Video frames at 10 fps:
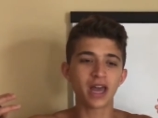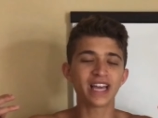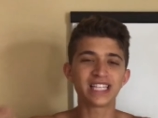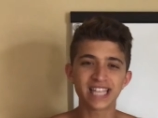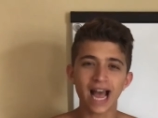
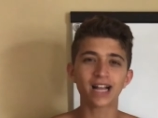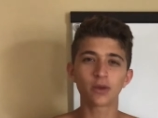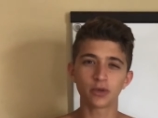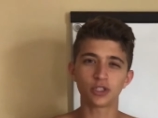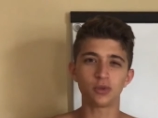
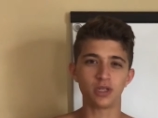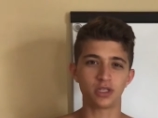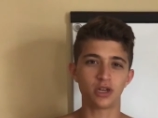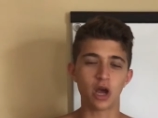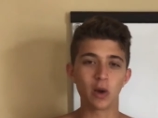exactly what you need
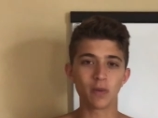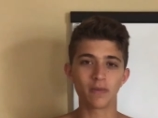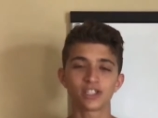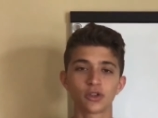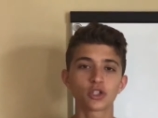to know.
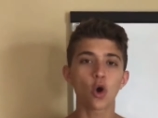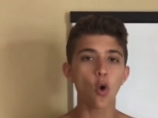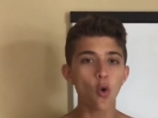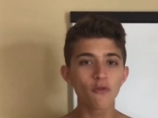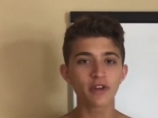And so this
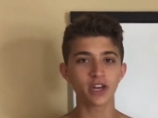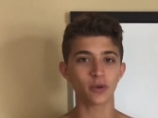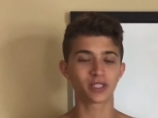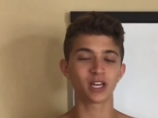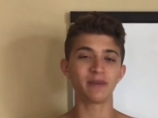whole
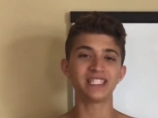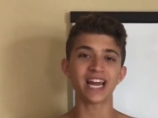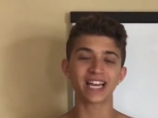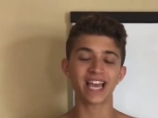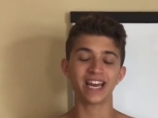video is going to be
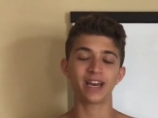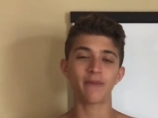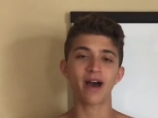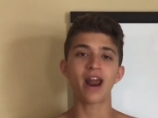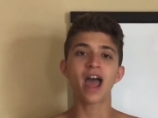dedicated
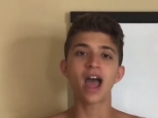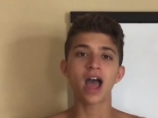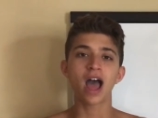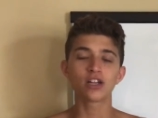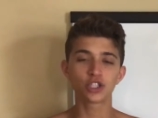about
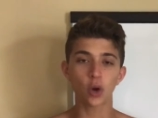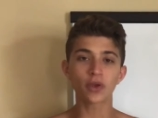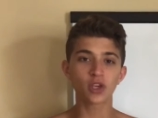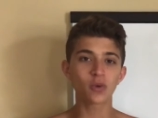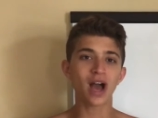
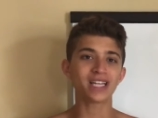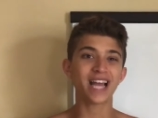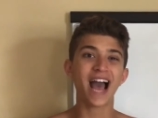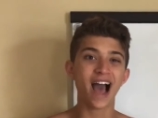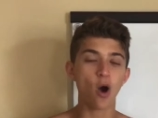showing you guys
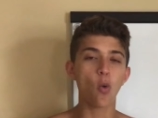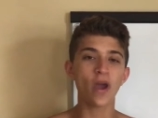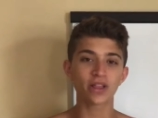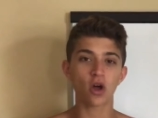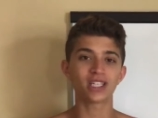how
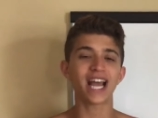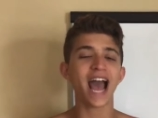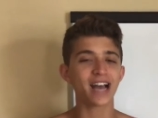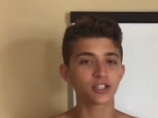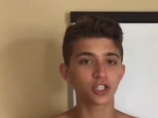weight loss
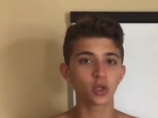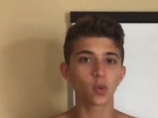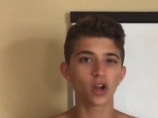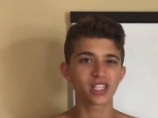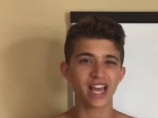actually
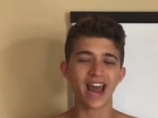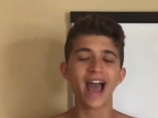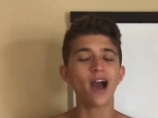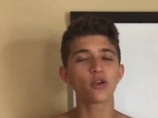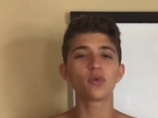works and
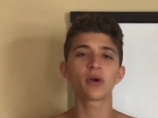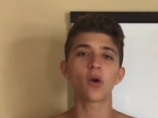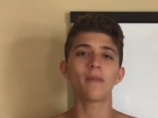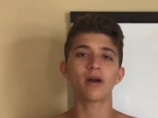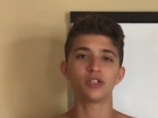how you
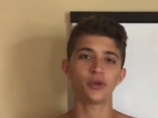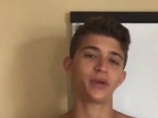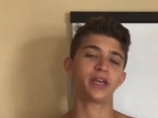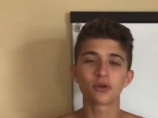go about doing it.